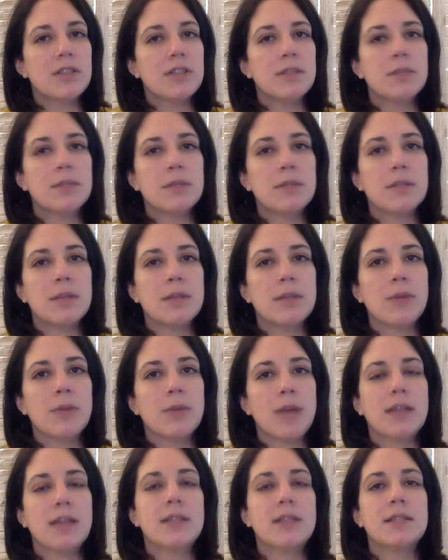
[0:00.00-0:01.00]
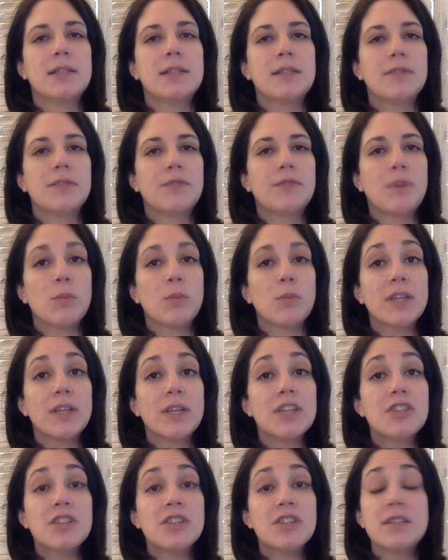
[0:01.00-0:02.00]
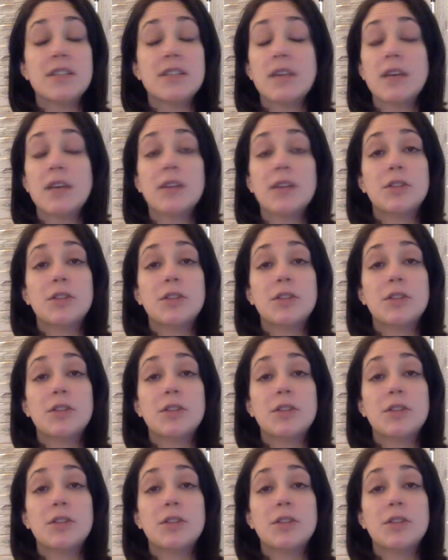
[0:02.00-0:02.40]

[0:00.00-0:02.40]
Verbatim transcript: symbols and practices from religions